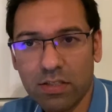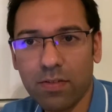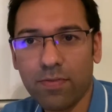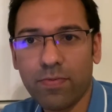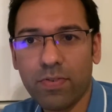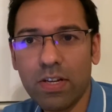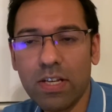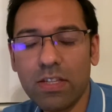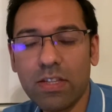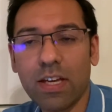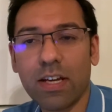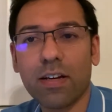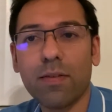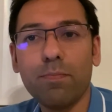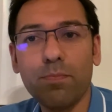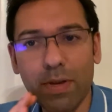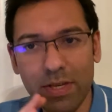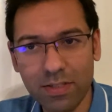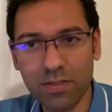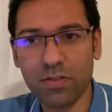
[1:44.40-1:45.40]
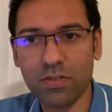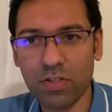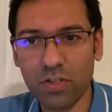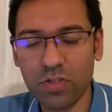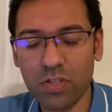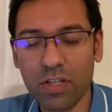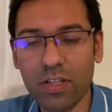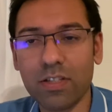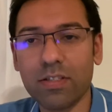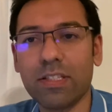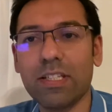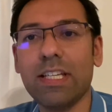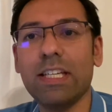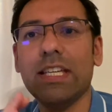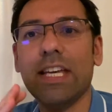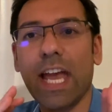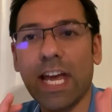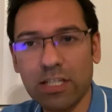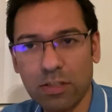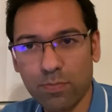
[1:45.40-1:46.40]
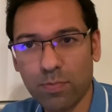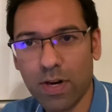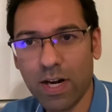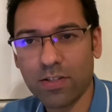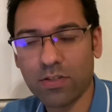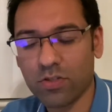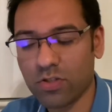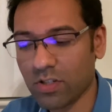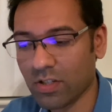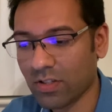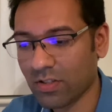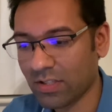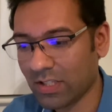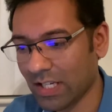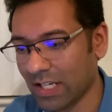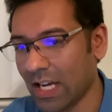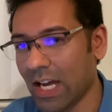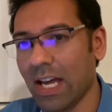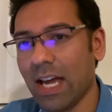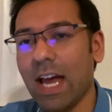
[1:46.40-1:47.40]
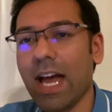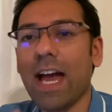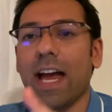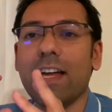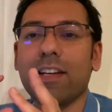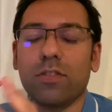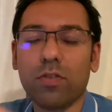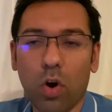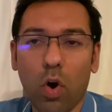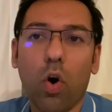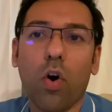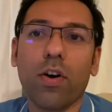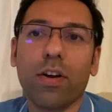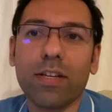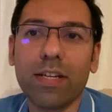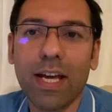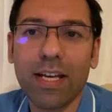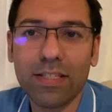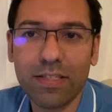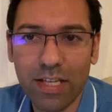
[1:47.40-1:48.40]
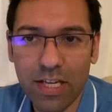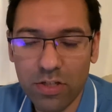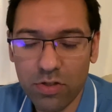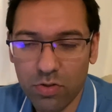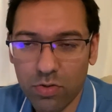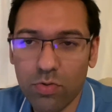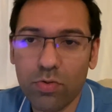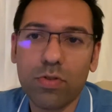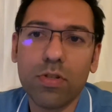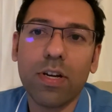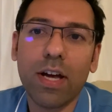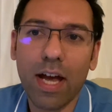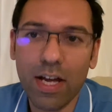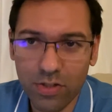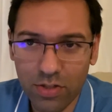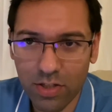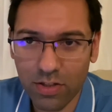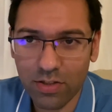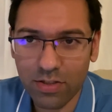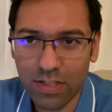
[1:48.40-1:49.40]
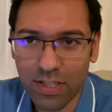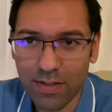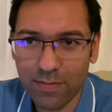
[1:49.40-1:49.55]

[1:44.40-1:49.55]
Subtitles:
three there: business agility, enterprise agility, and organizational agility.